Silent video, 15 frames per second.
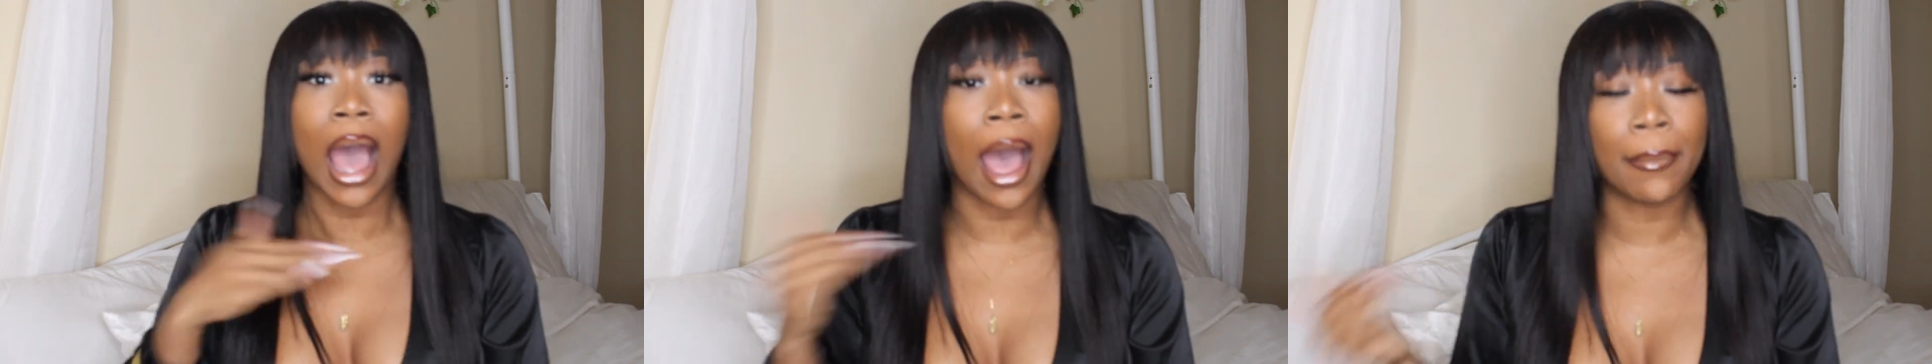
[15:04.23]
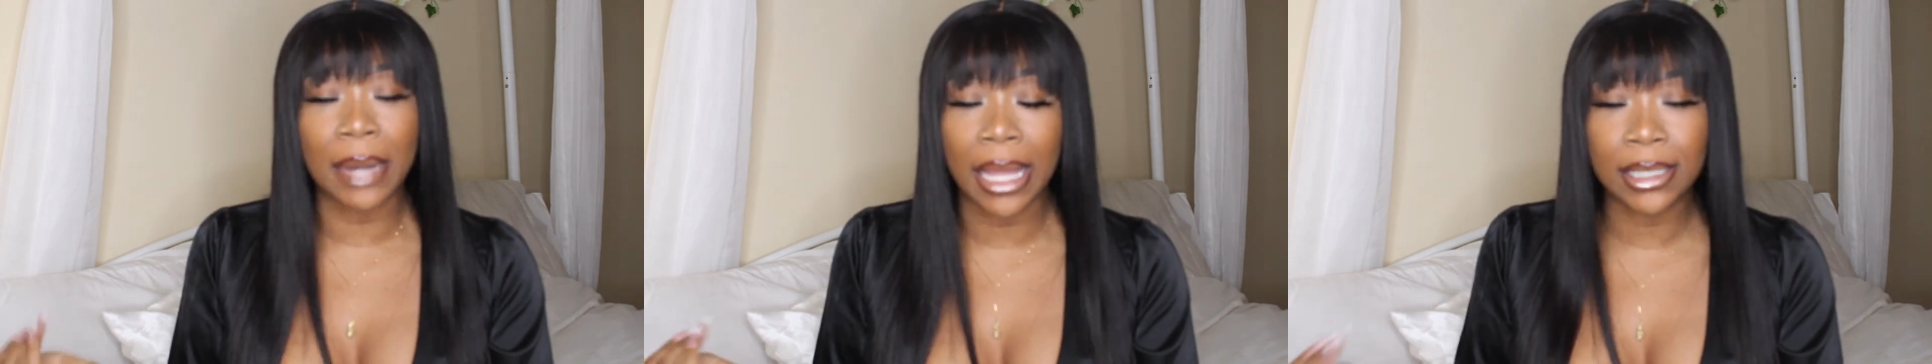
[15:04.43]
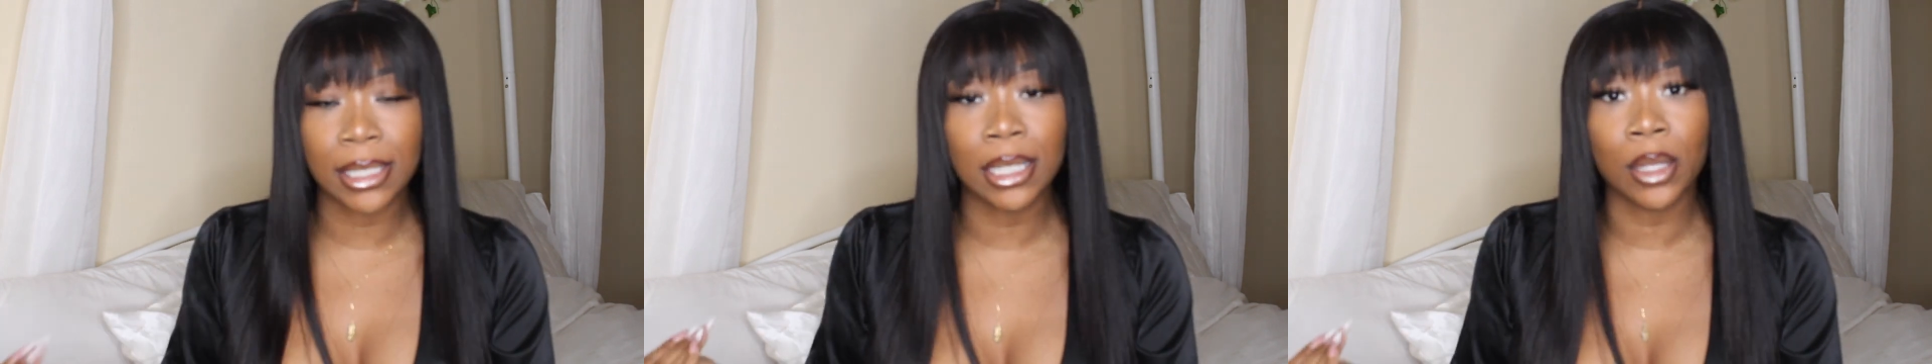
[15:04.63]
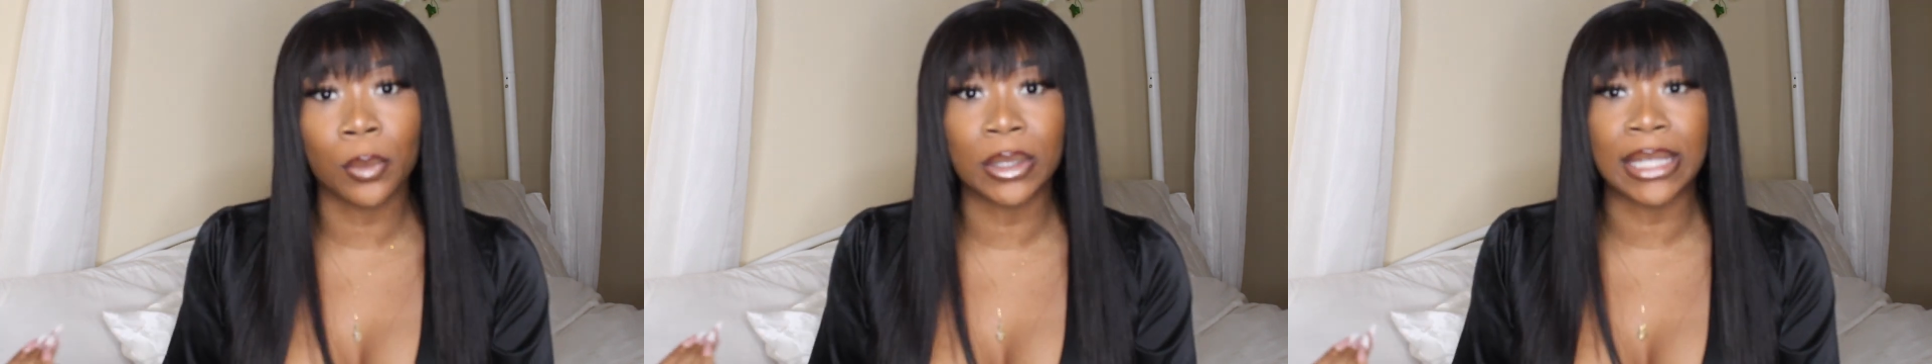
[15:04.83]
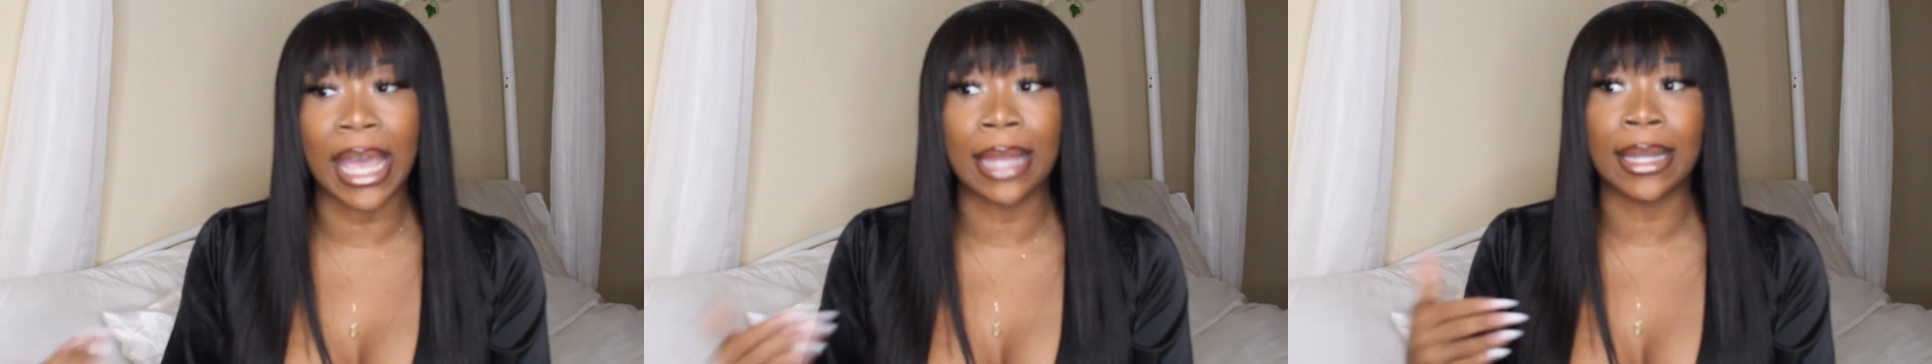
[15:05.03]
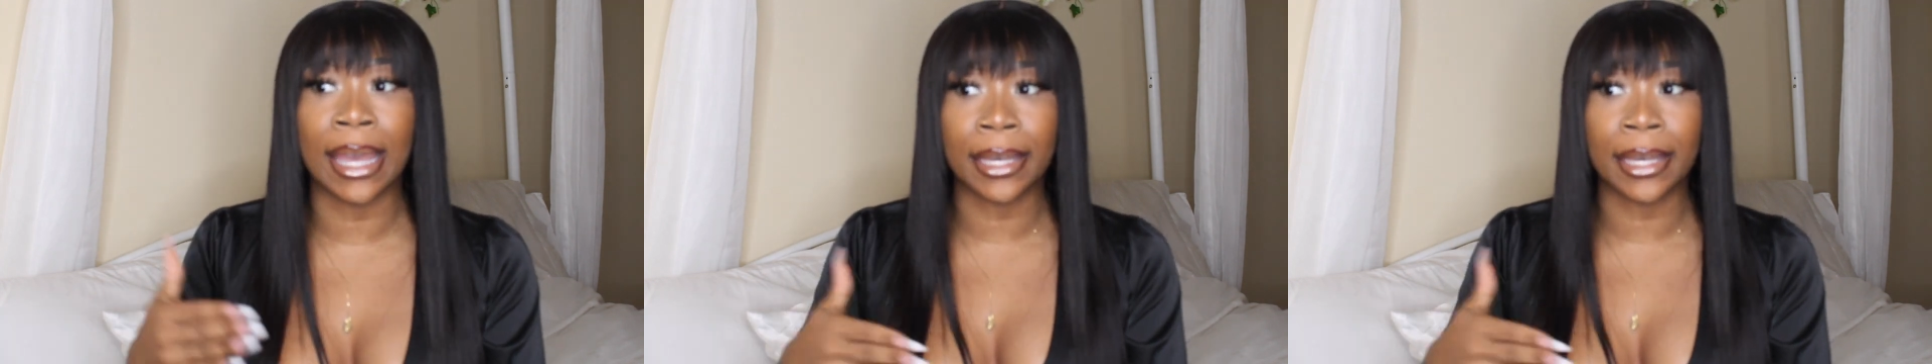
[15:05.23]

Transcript: I'm not dealing with that.